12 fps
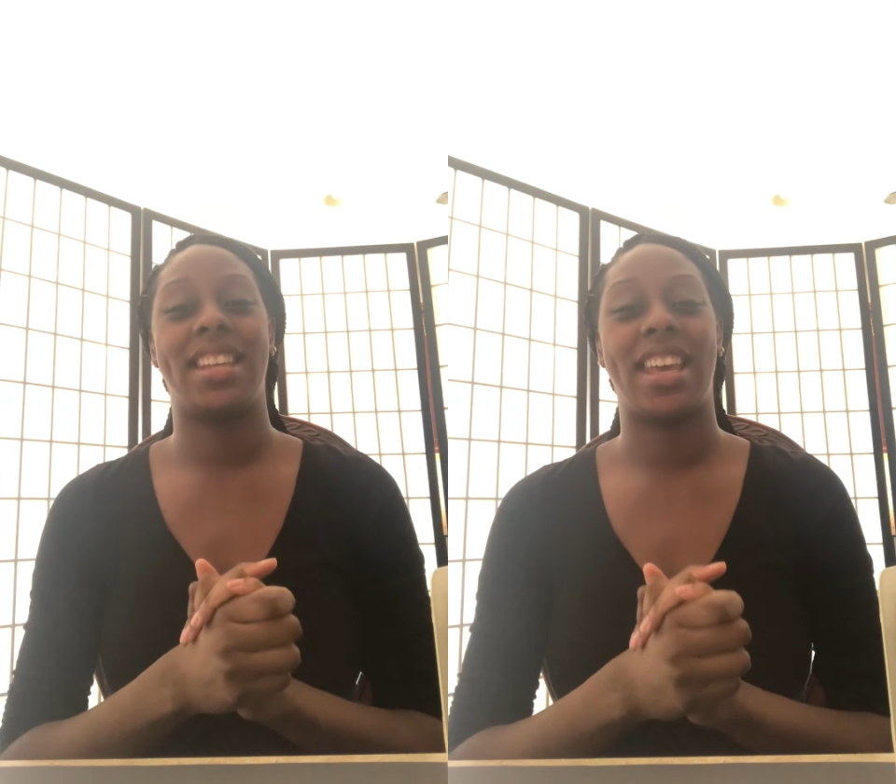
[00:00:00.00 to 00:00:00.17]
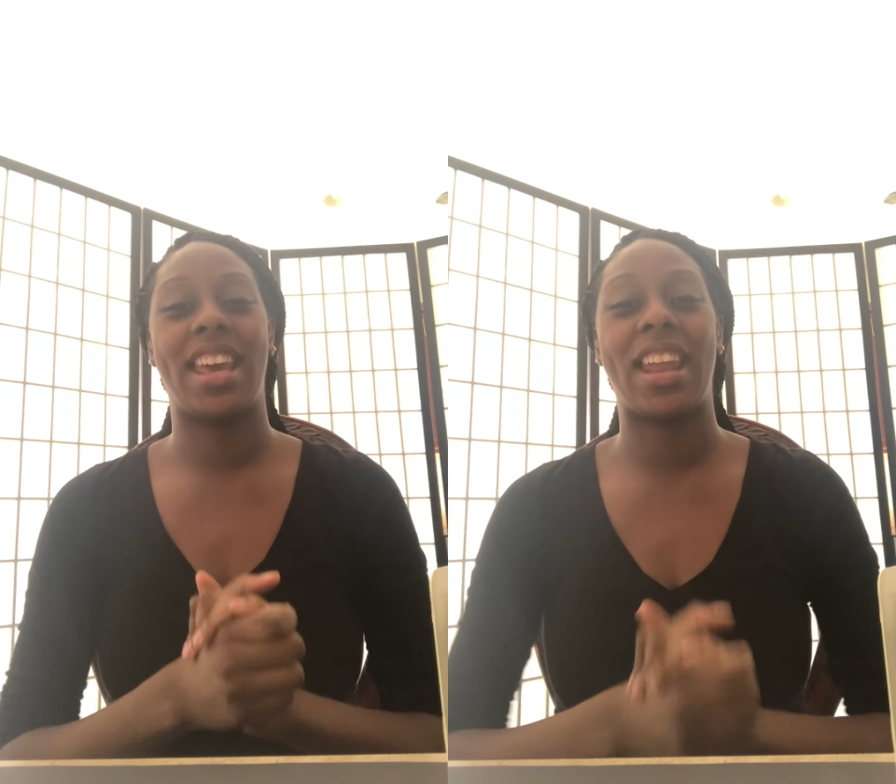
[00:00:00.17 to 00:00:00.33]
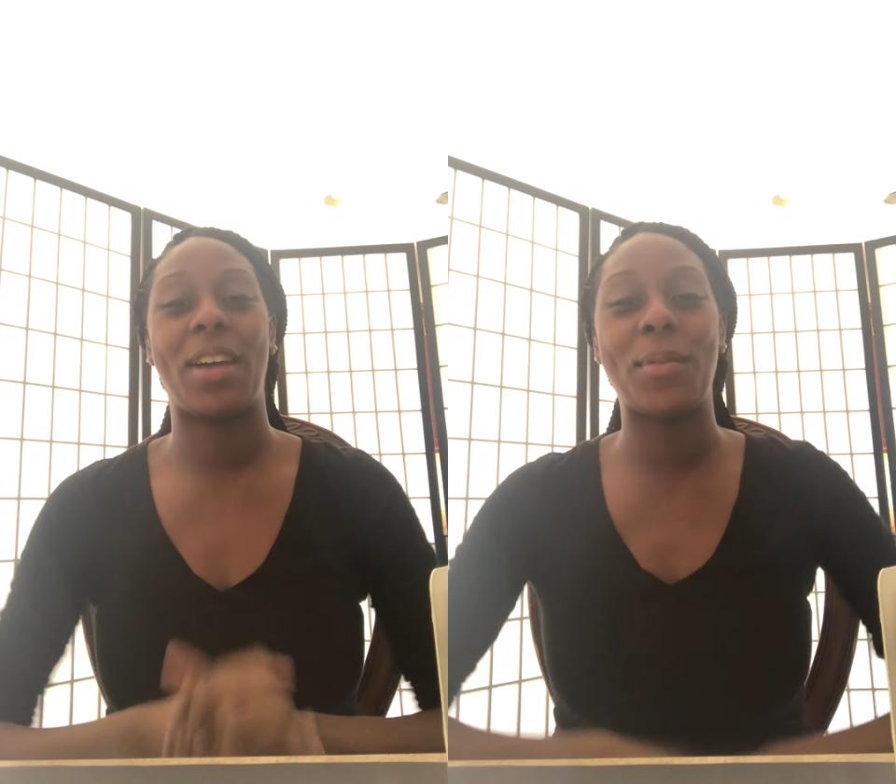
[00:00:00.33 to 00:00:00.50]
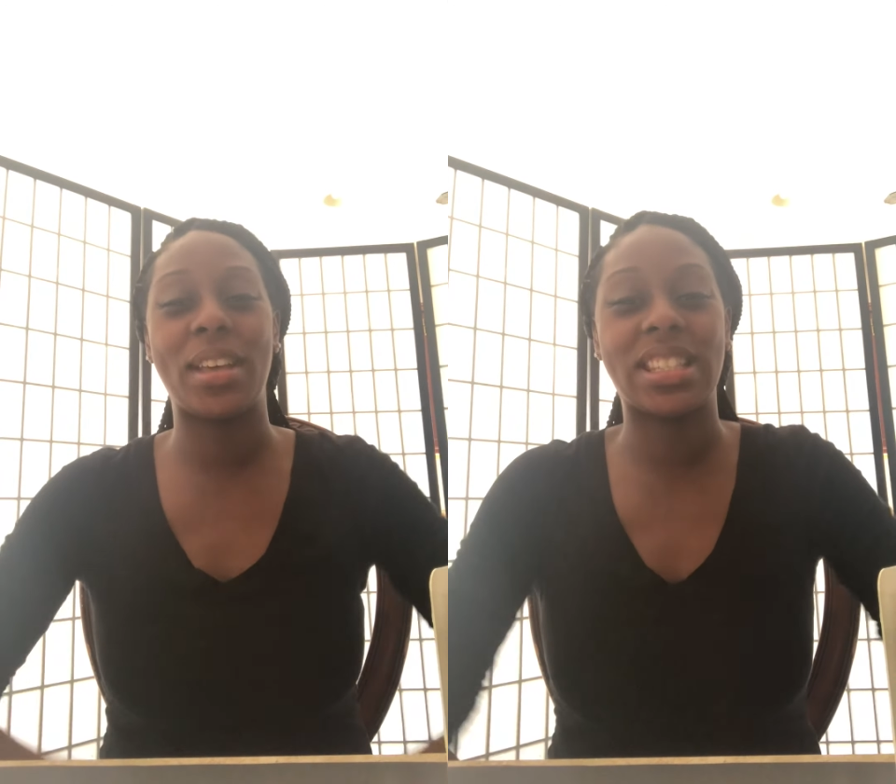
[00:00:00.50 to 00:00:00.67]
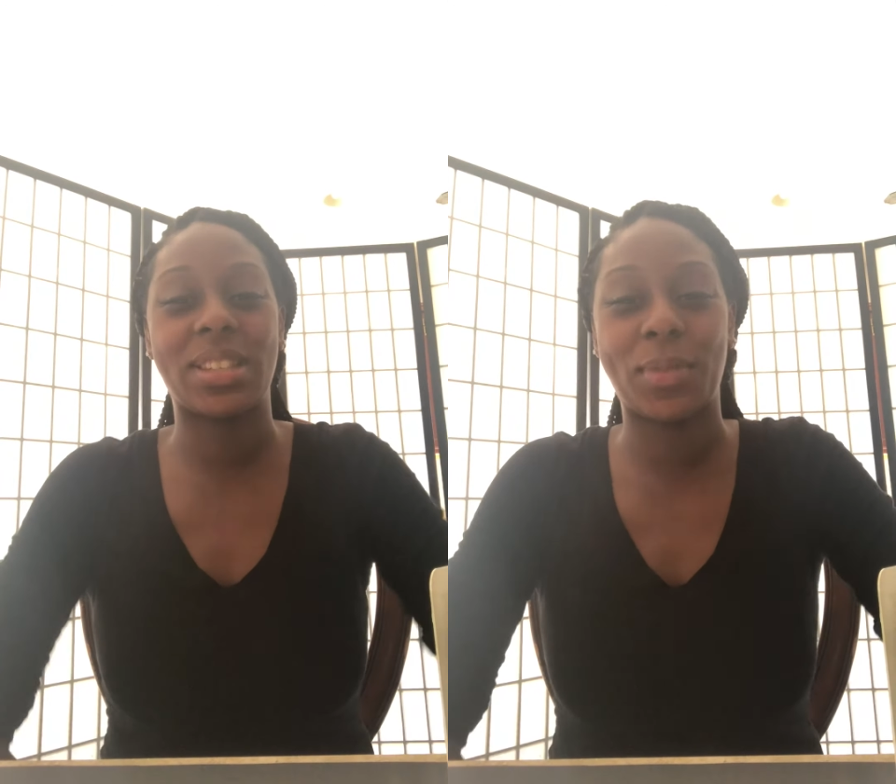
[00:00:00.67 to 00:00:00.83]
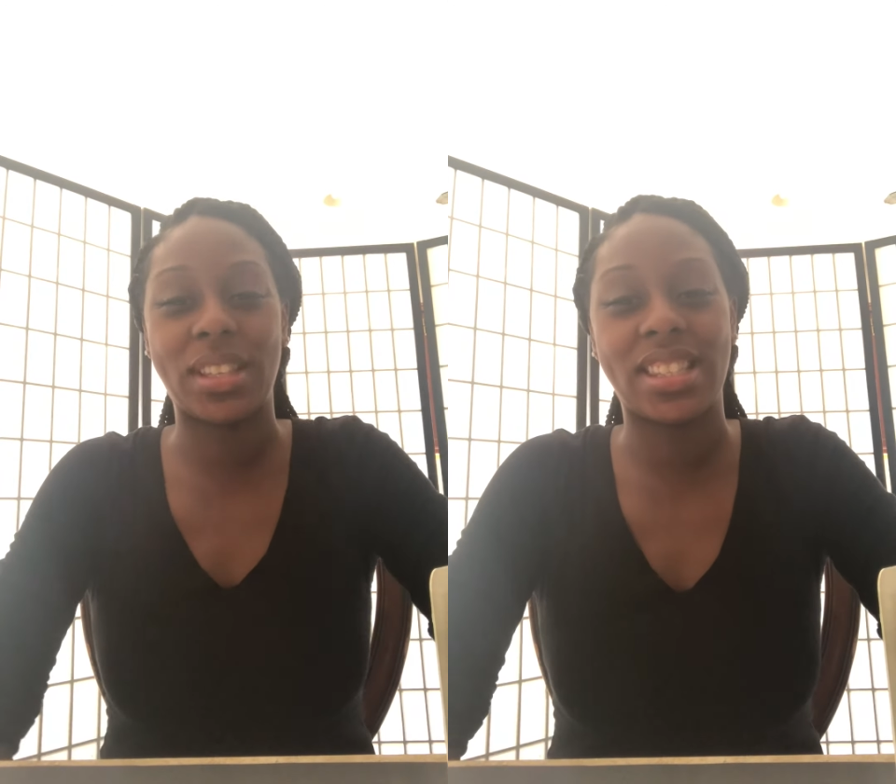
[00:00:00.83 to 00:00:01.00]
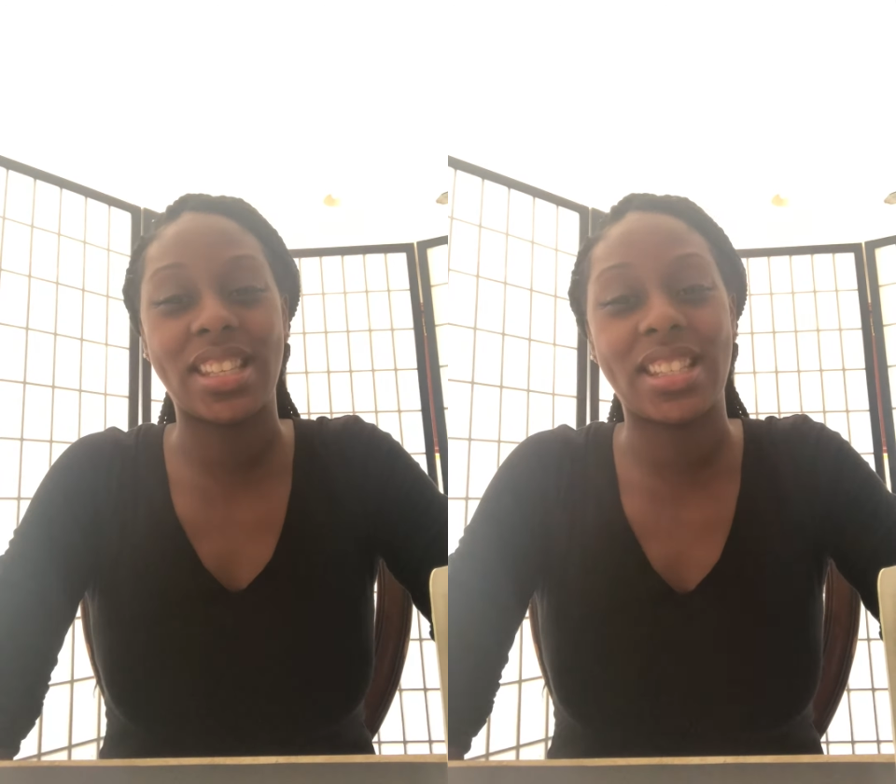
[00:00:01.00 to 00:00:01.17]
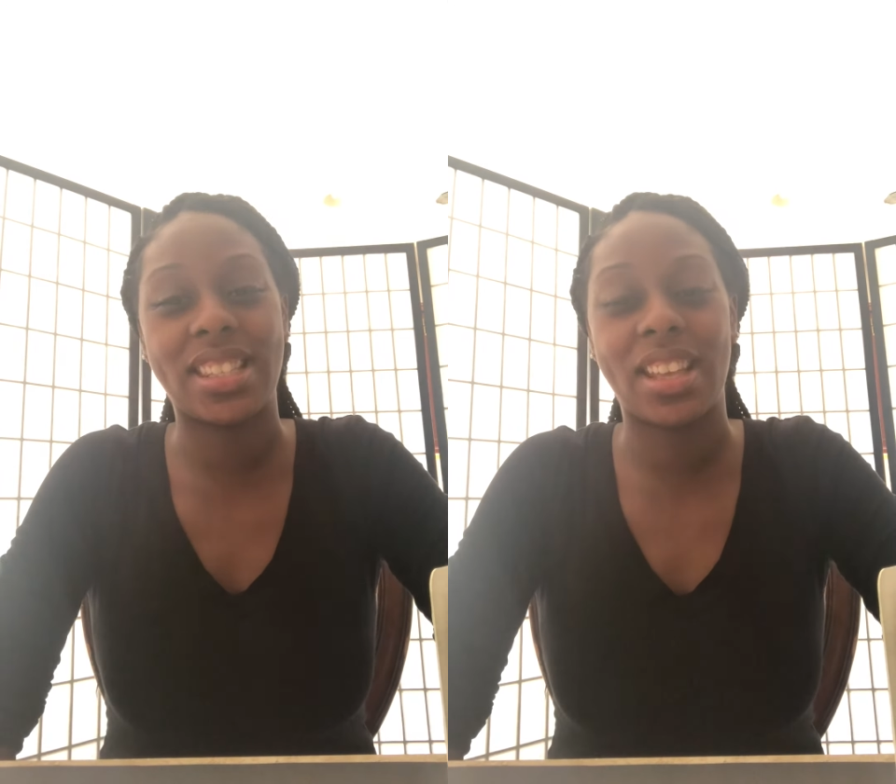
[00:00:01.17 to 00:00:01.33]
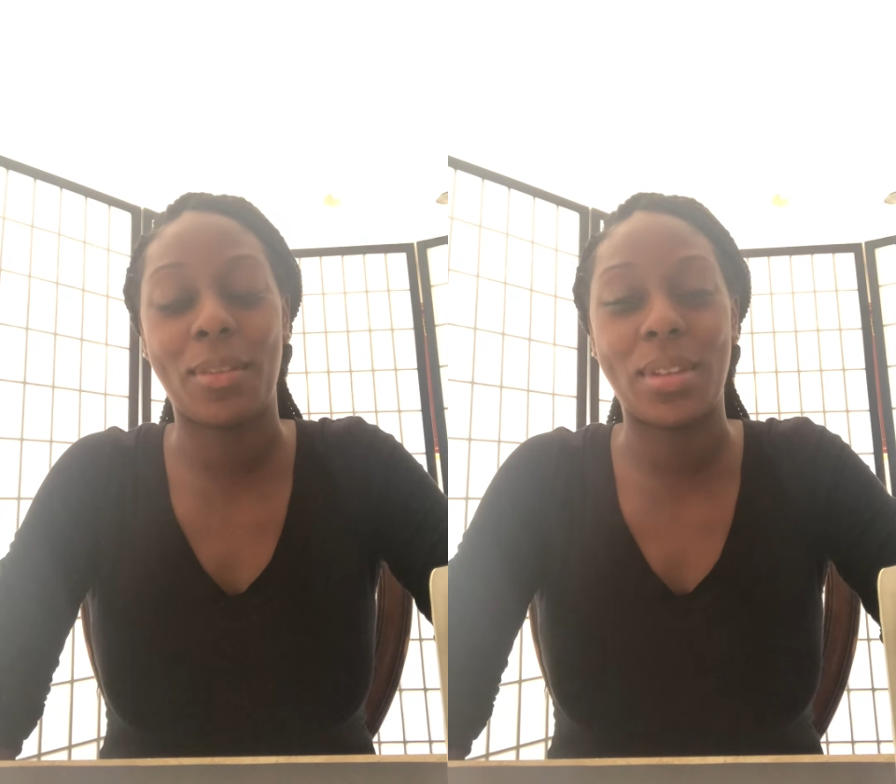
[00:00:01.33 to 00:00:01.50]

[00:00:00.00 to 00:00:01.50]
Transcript: And I miss Miss Lisa,